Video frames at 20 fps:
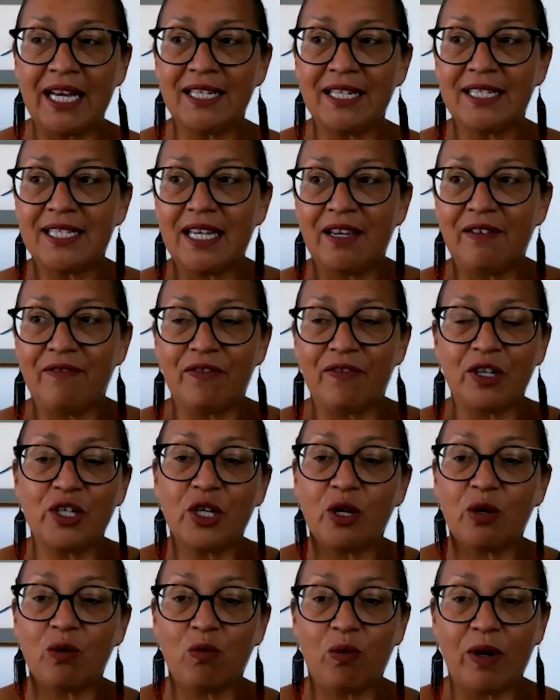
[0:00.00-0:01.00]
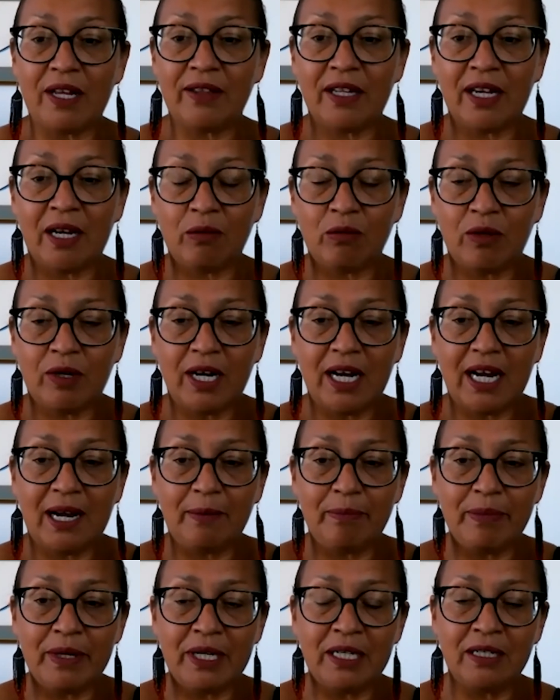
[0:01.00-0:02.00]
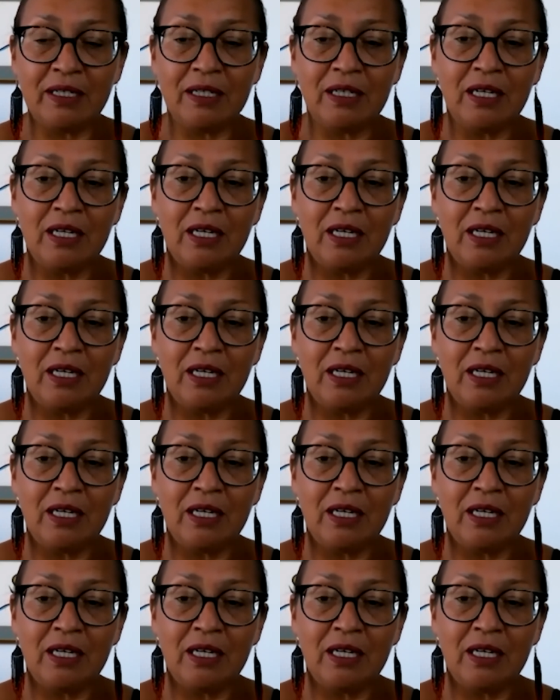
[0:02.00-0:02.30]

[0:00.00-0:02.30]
say for sure when that will happen.